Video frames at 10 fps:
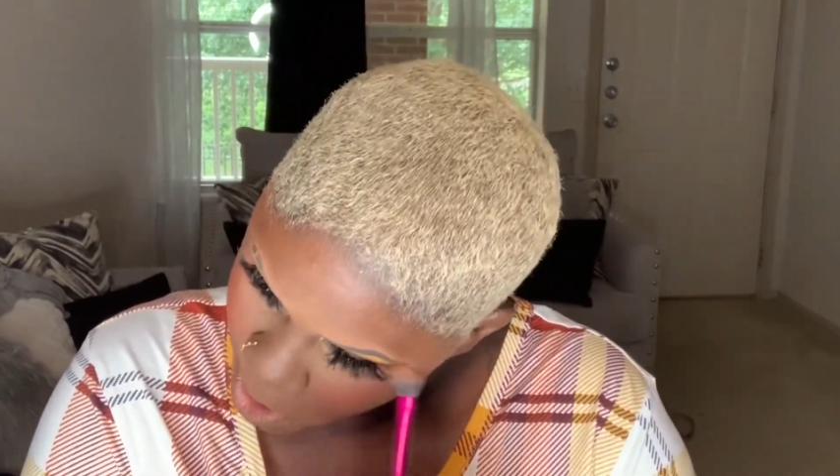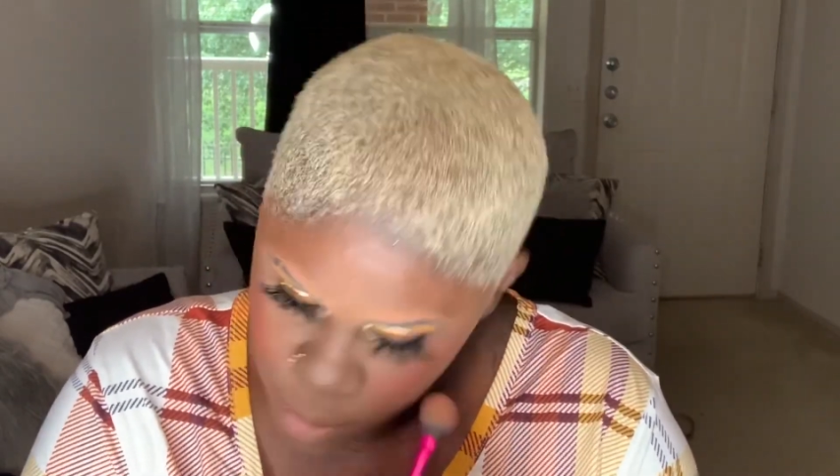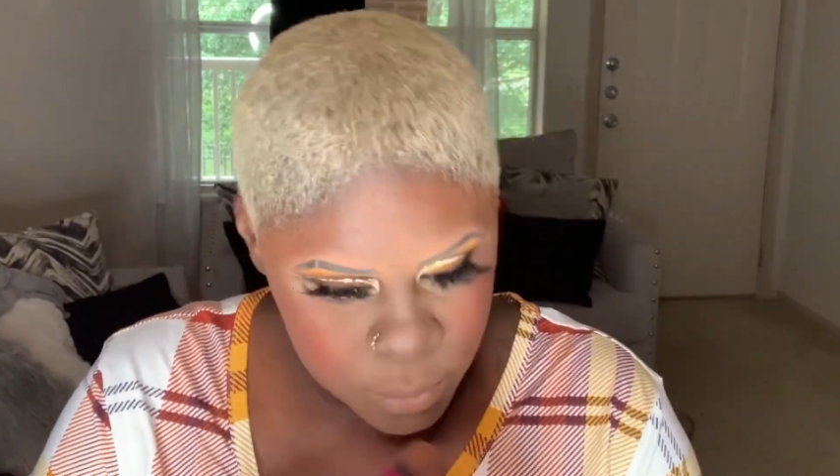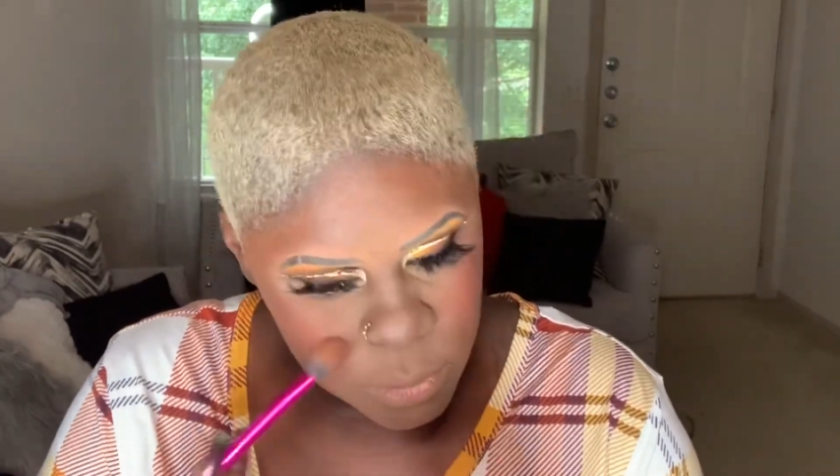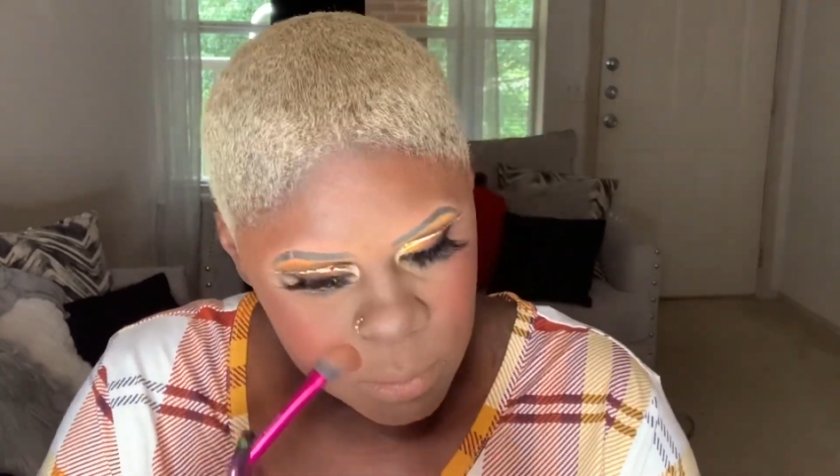
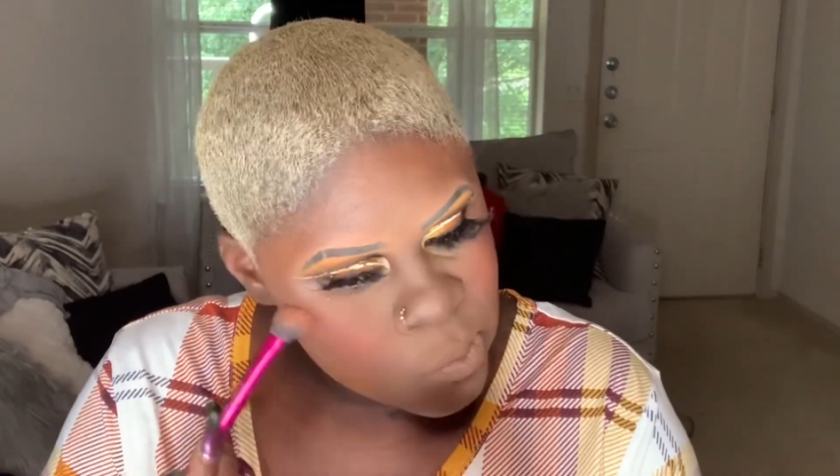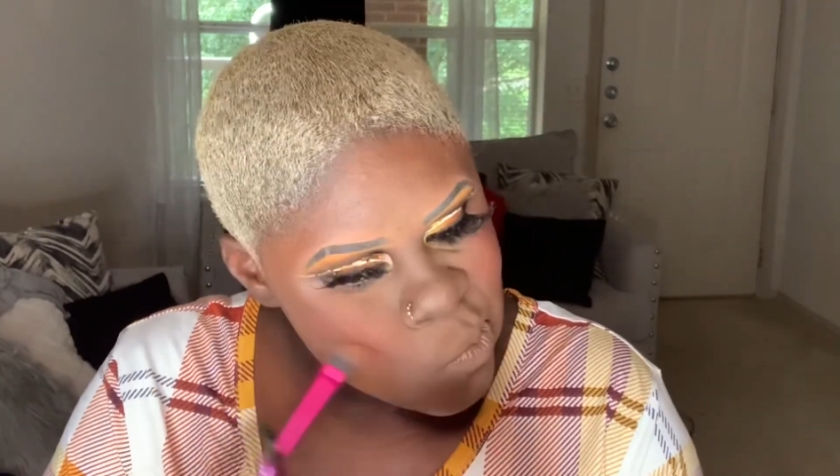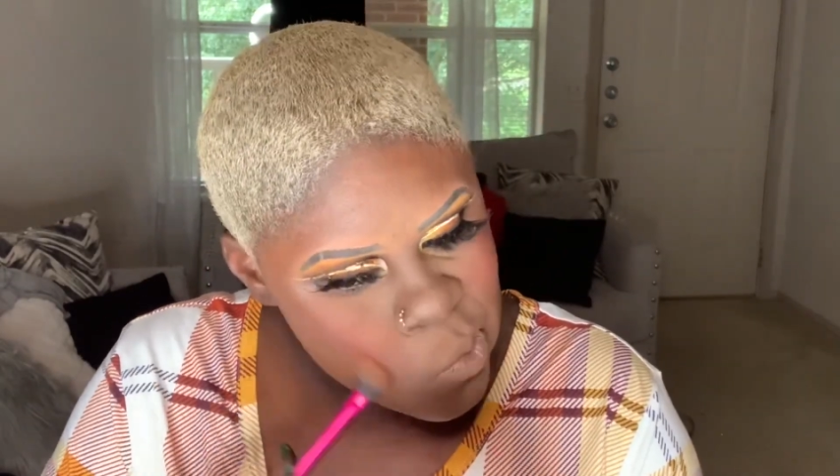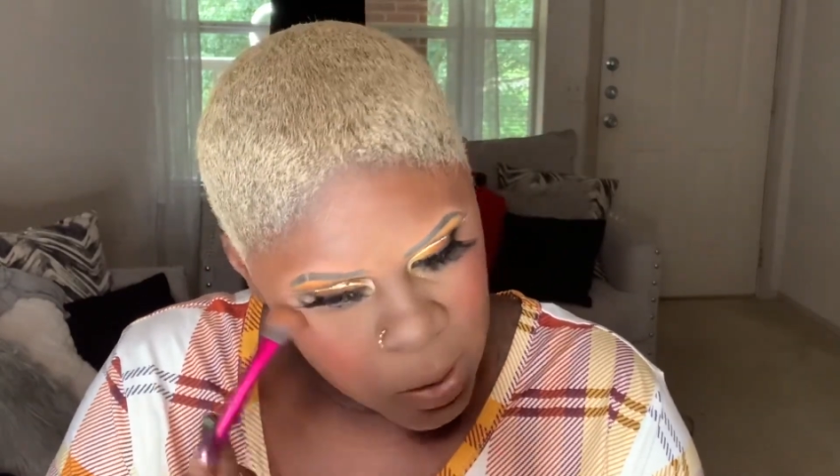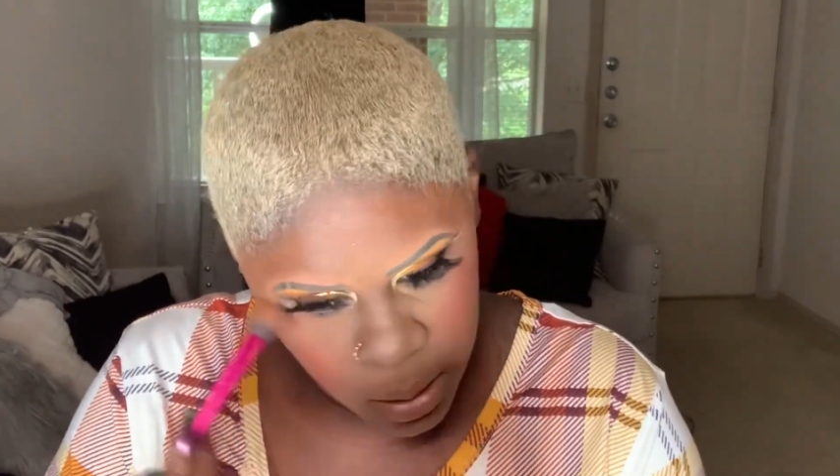And that's just
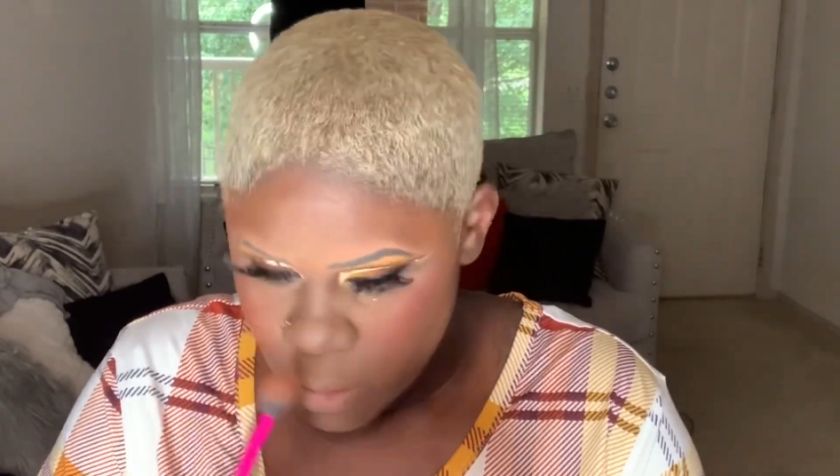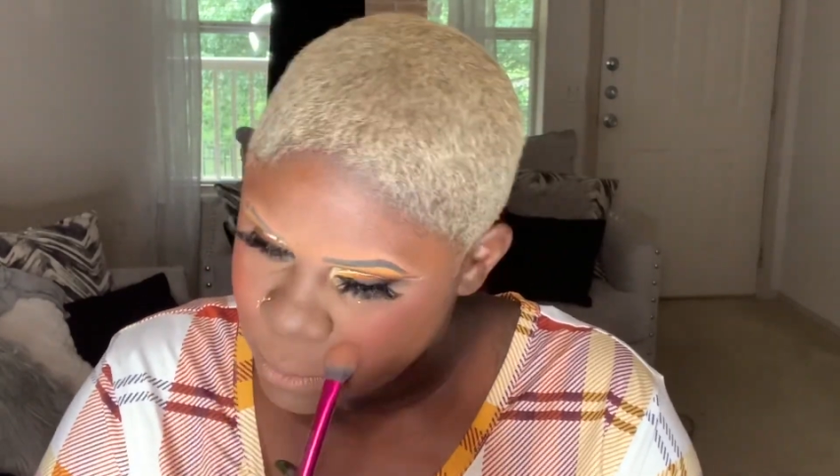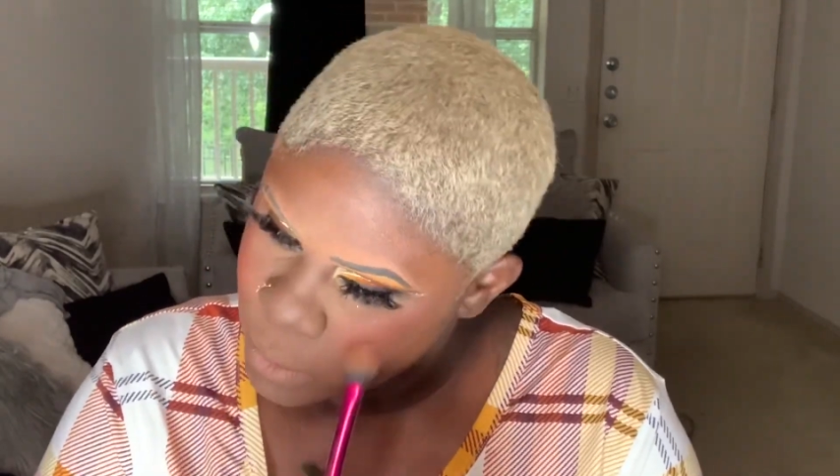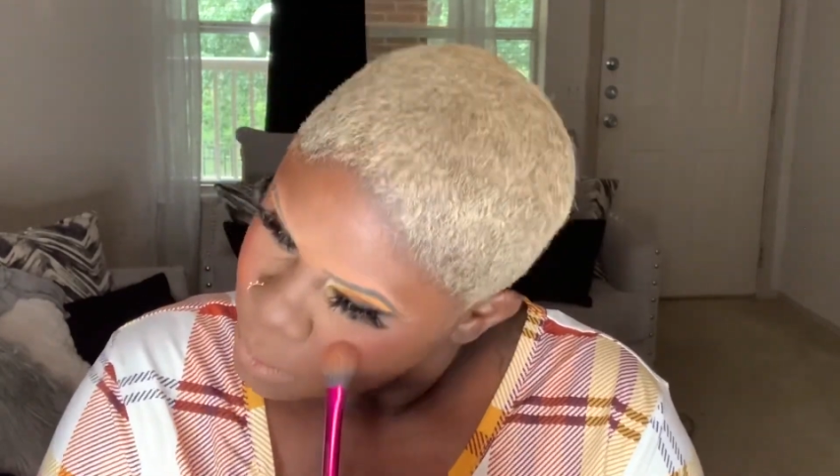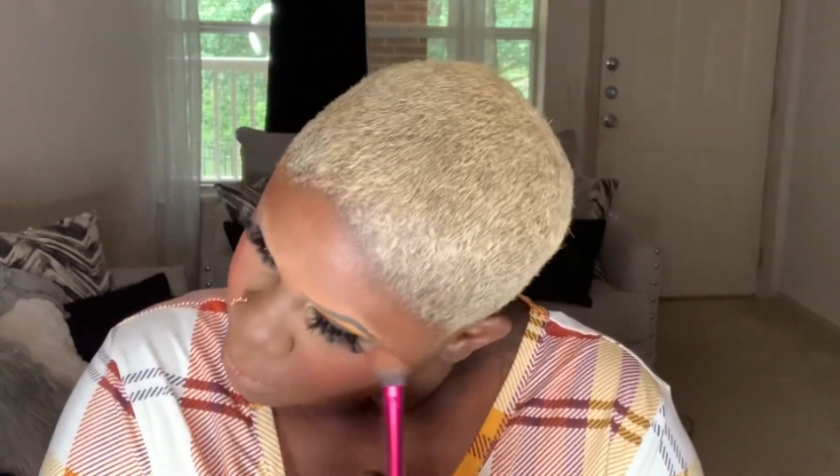me
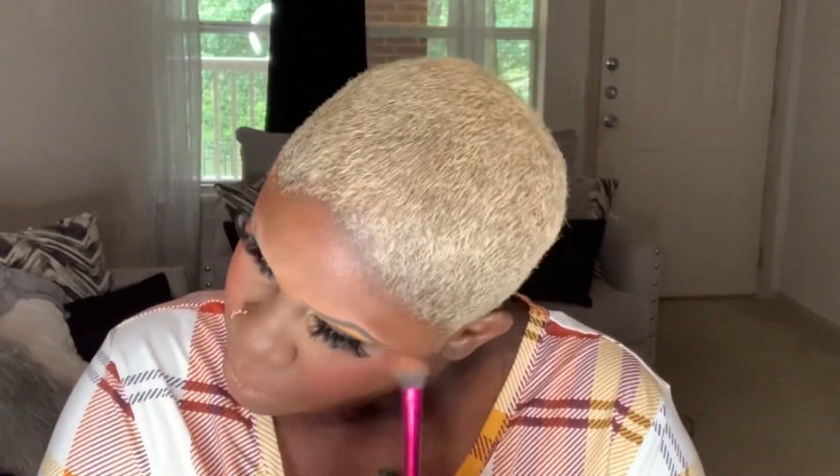blending it